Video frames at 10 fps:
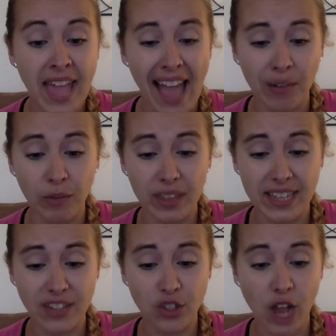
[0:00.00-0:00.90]
And with
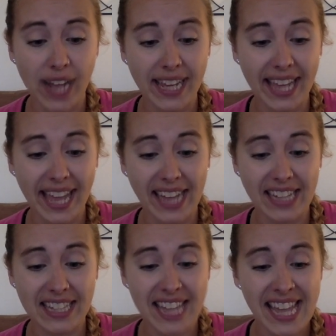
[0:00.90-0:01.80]
his giant
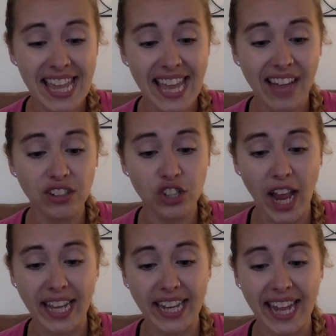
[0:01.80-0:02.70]
hands, he held
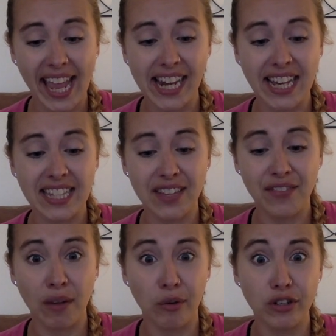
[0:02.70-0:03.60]
Jack and Annie as if
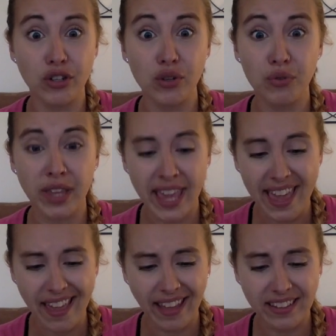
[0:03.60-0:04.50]
they were two
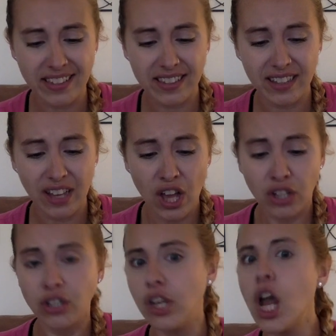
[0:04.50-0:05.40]
kittens.
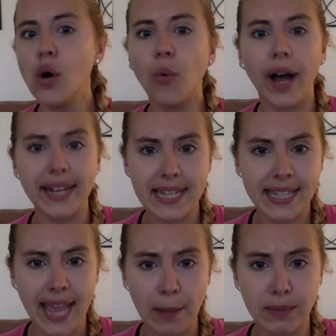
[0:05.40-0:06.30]
"No one
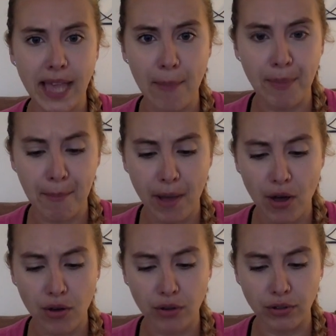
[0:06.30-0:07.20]
escapes Captain
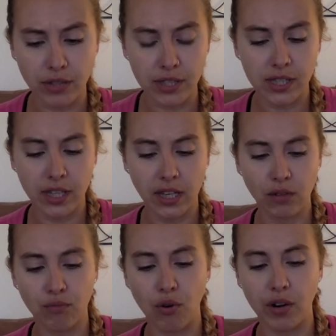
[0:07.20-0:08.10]
Bones!" he
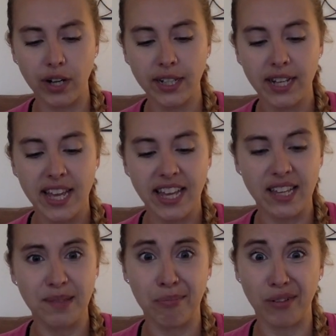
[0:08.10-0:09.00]
roared.
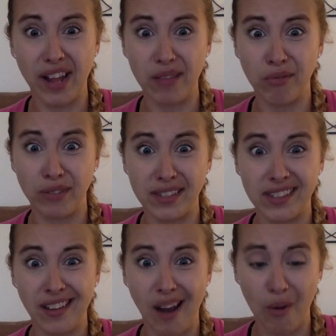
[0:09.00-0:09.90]
His breath was
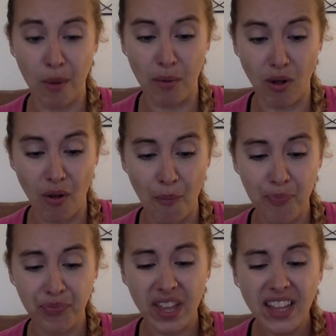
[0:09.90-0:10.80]
terrible.
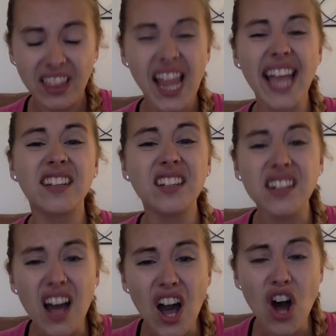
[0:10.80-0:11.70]
"Let
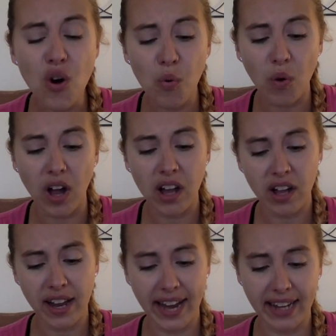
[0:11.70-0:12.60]
go!"
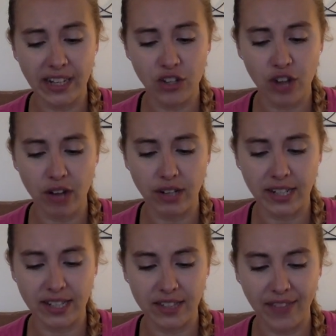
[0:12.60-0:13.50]
Annie shouted
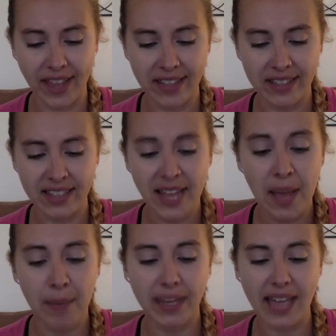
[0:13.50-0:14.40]
in his face.
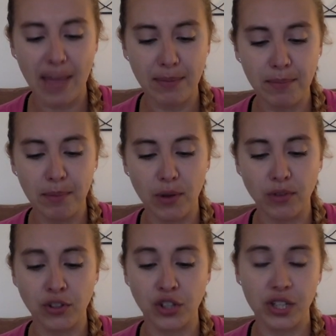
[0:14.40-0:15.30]
But Captain
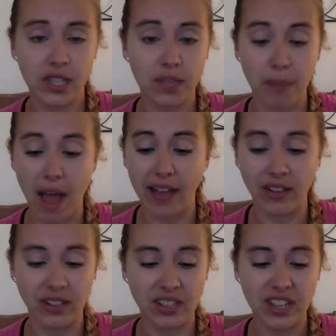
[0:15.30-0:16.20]
Bones just
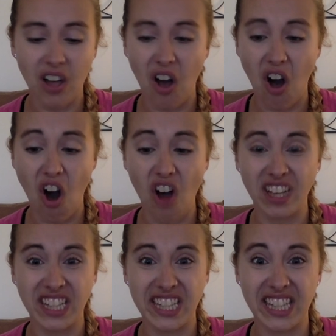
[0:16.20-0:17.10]
smiled. All
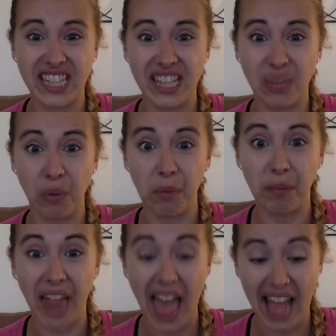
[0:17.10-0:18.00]
his teeth were
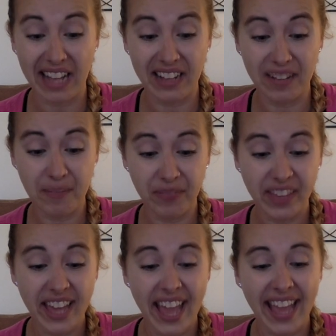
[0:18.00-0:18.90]
black.
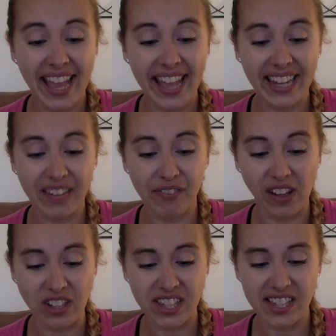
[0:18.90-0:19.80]
Annie
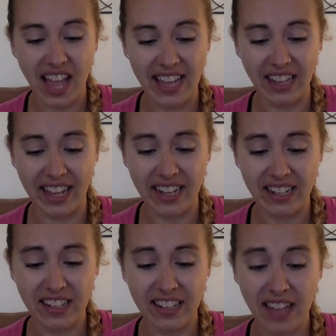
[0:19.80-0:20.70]
fell silent.
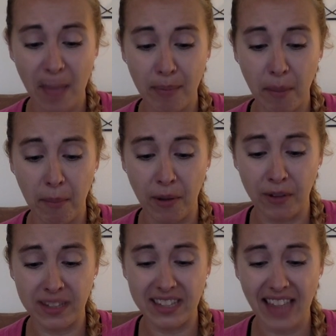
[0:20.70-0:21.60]
Captain
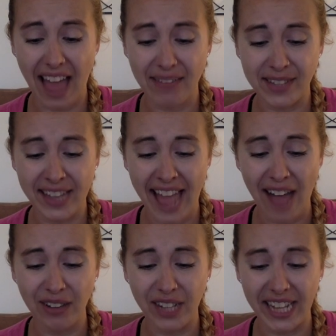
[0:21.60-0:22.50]
Bones laughed
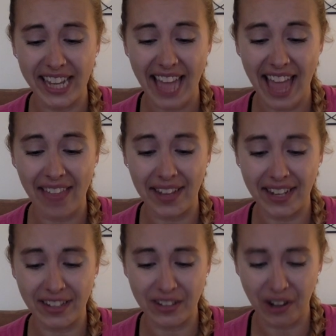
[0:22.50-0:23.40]
loudly, and then
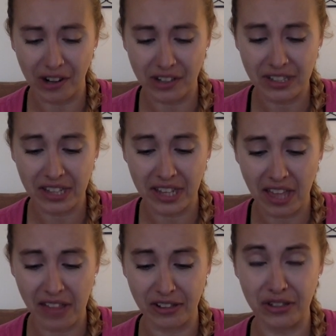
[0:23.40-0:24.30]
he turned to the
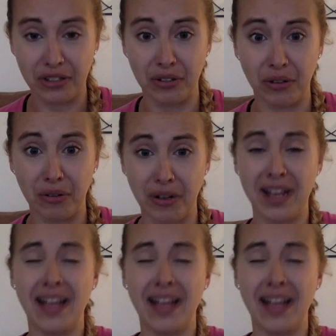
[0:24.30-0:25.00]
other two.